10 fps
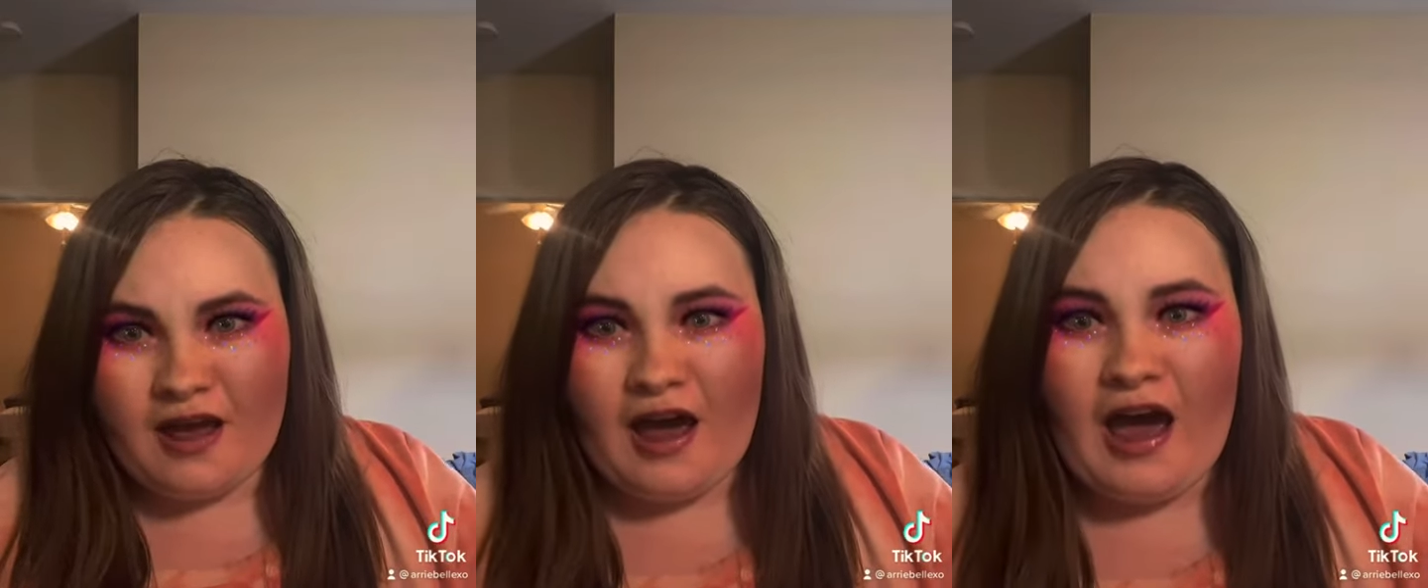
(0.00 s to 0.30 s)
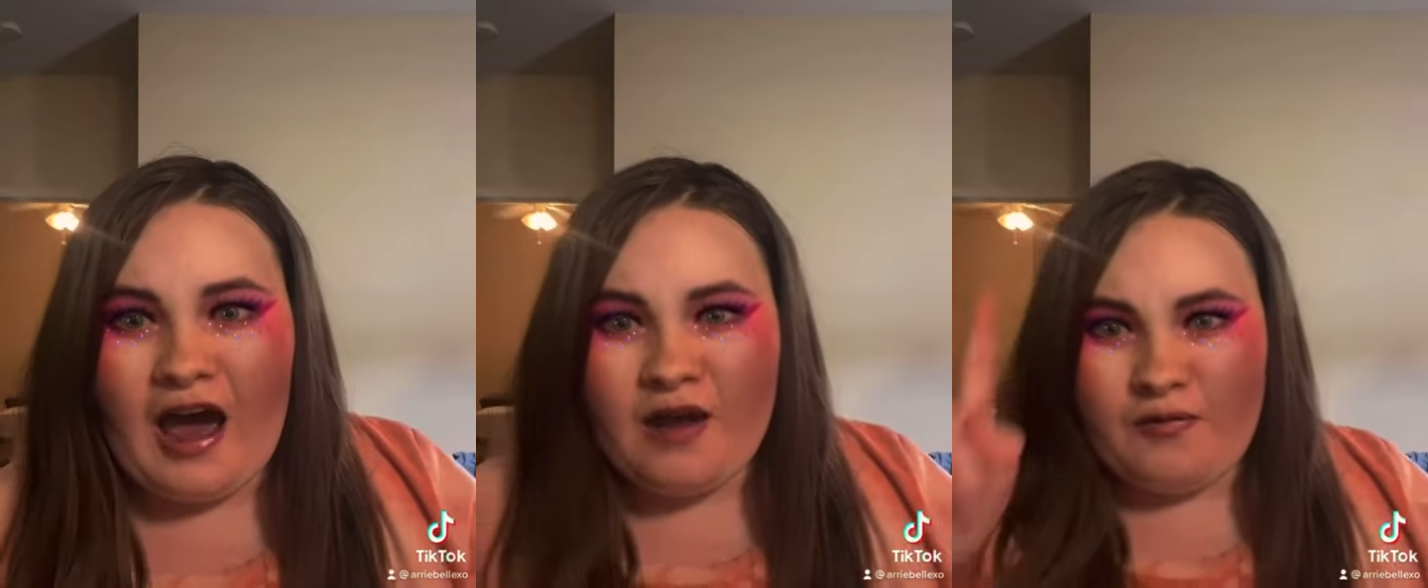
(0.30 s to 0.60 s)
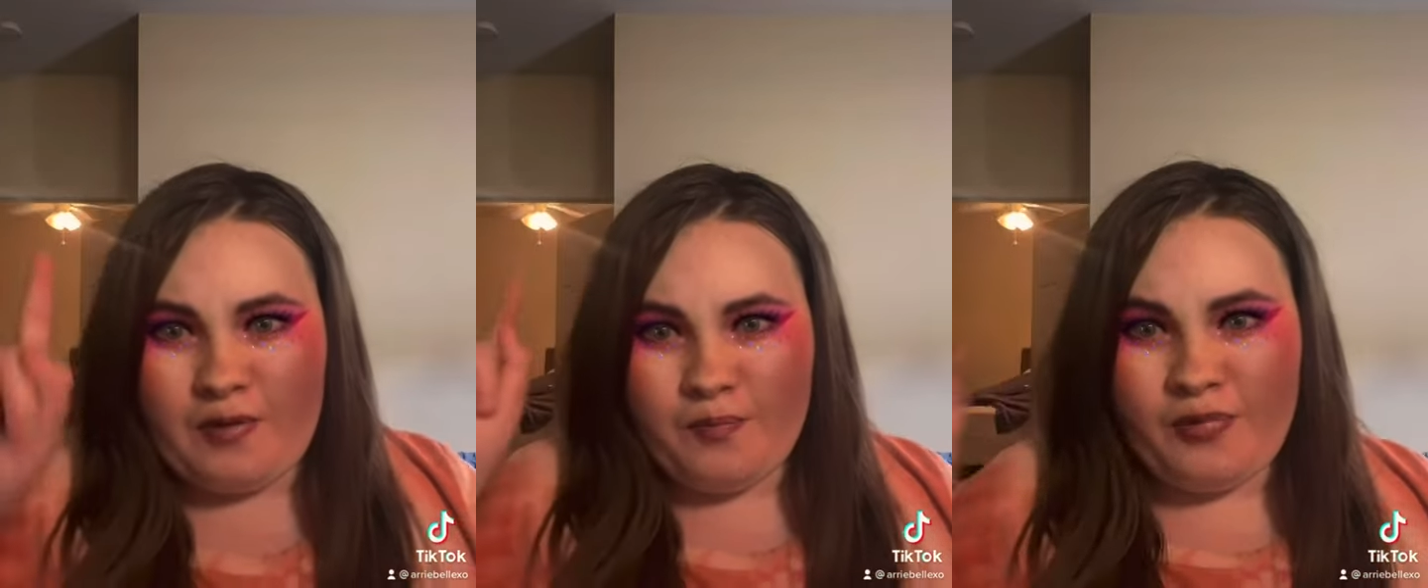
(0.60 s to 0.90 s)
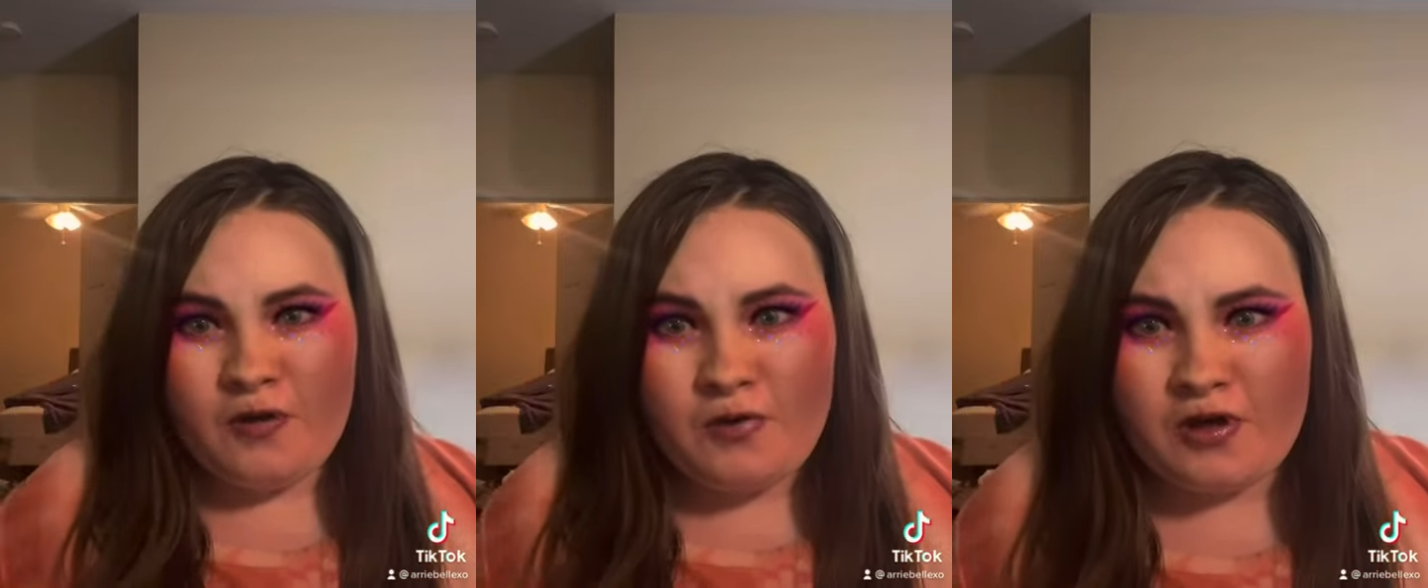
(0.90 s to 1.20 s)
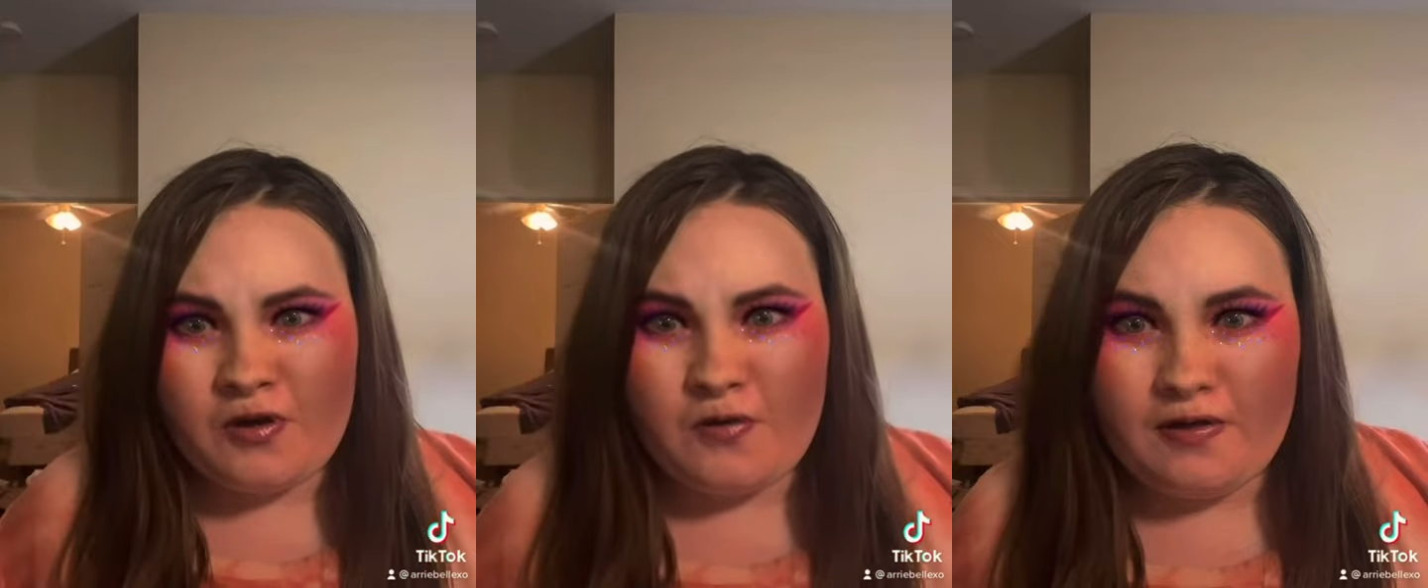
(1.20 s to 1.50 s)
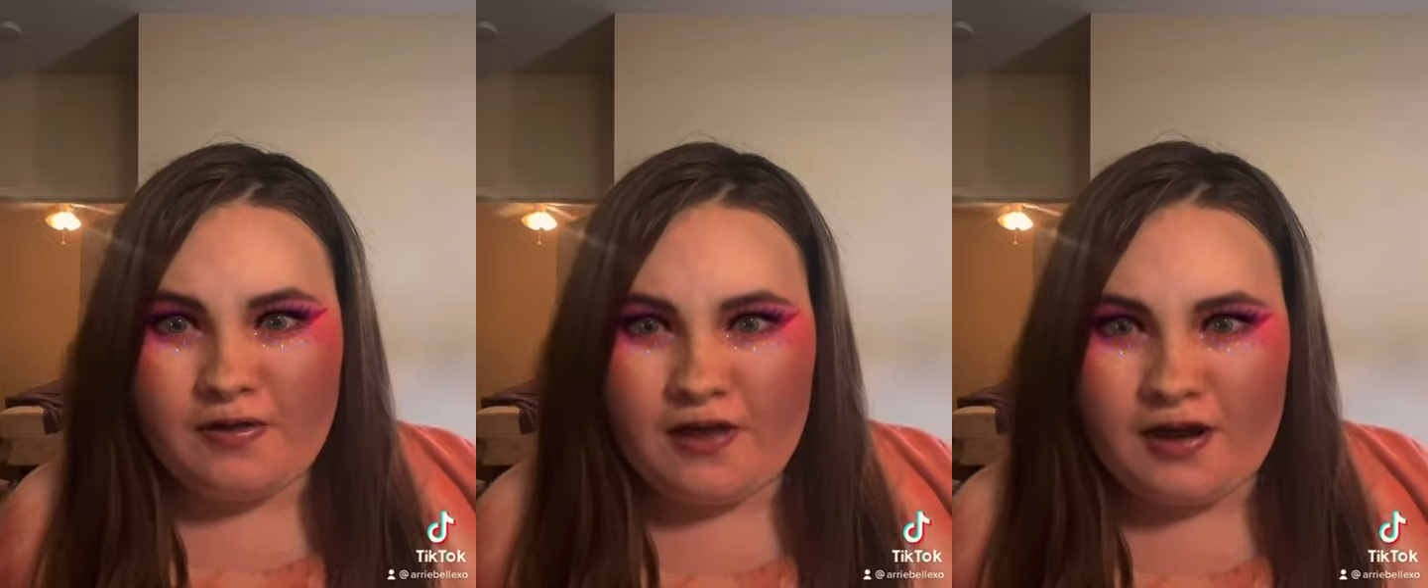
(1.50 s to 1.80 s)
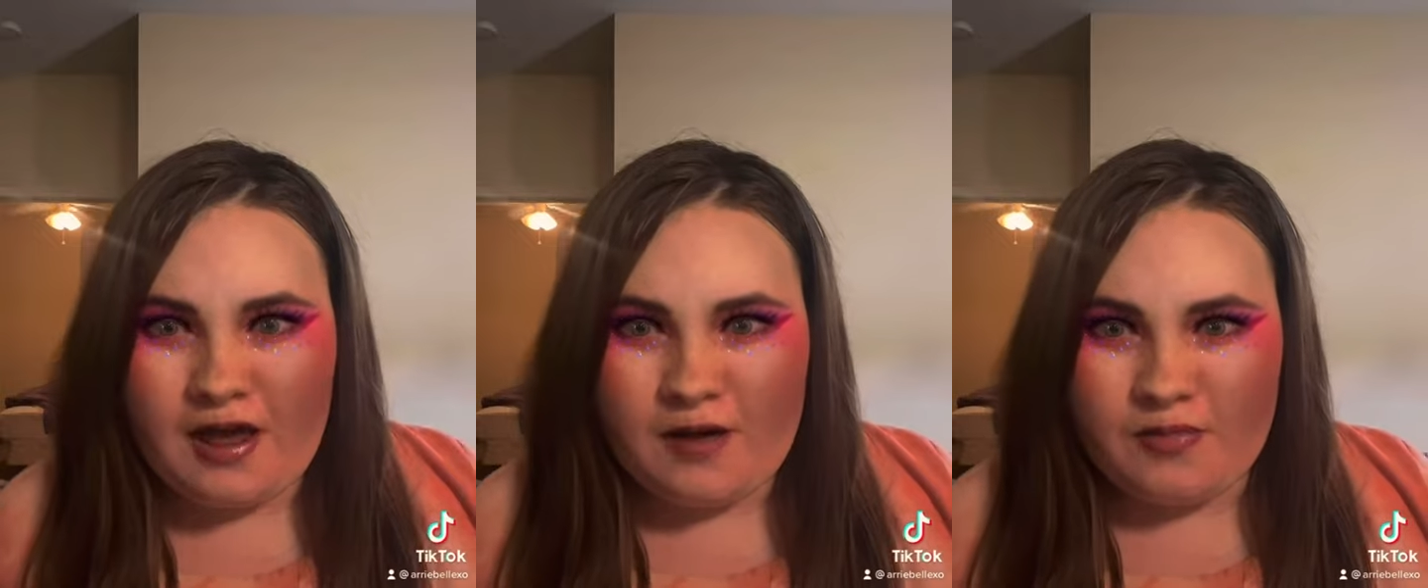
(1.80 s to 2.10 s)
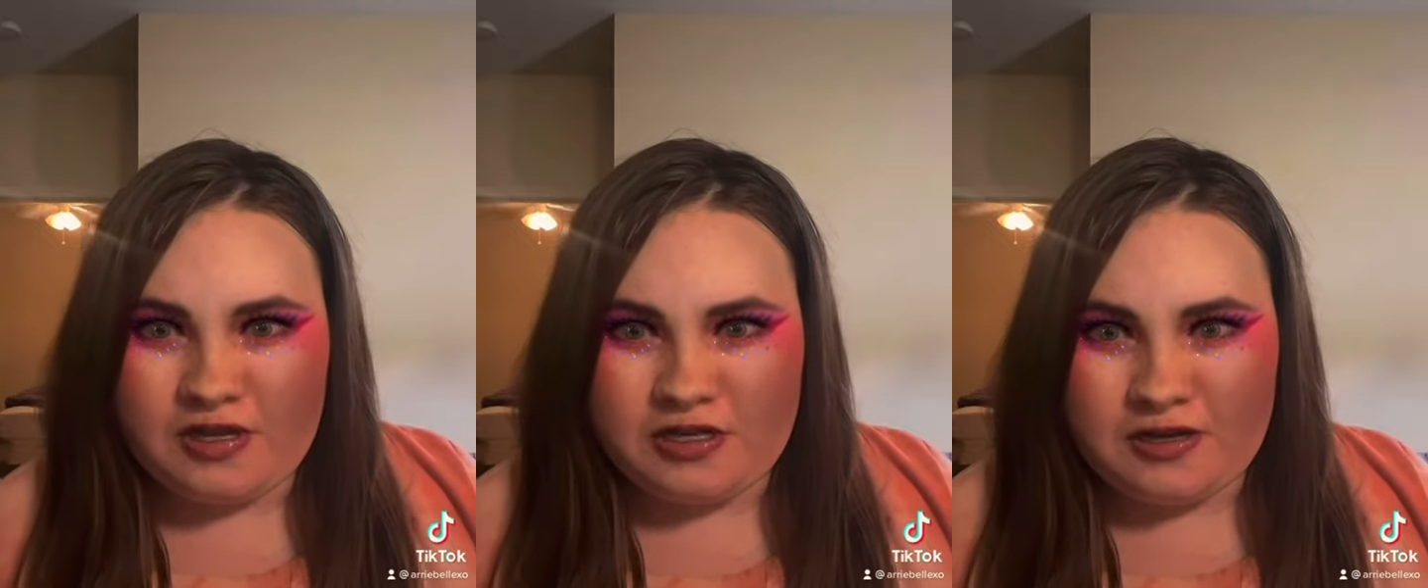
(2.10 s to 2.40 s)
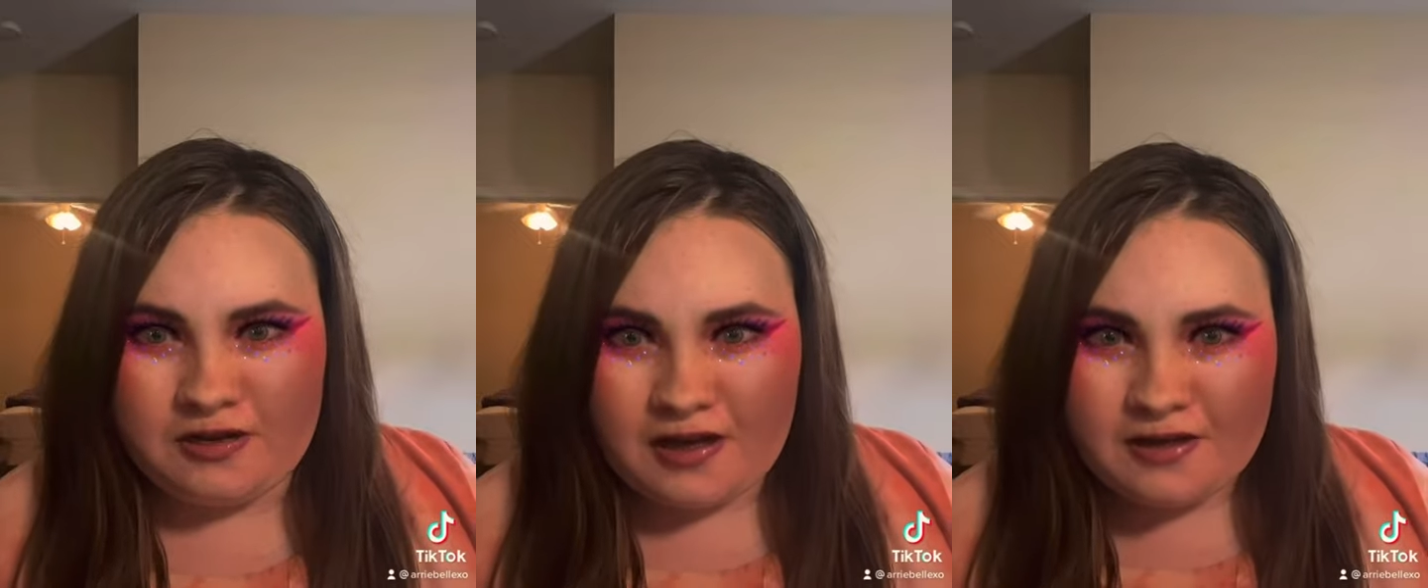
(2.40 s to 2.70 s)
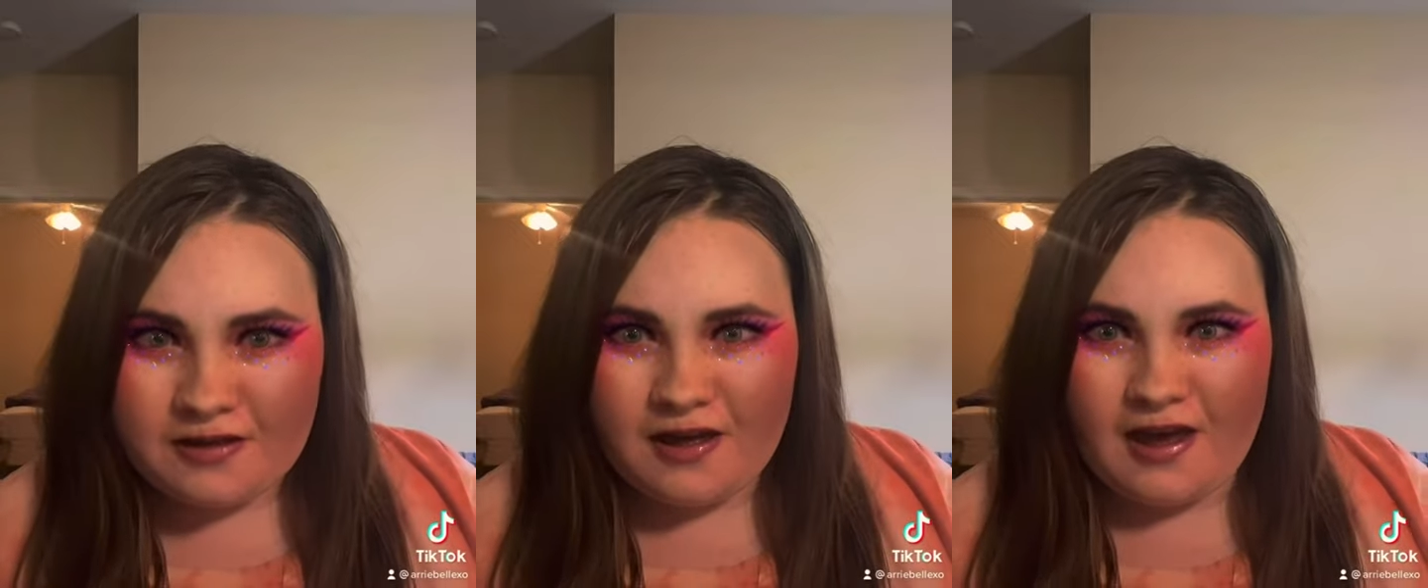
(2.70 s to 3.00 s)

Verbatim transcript: I rebuke you in the name of Jesus.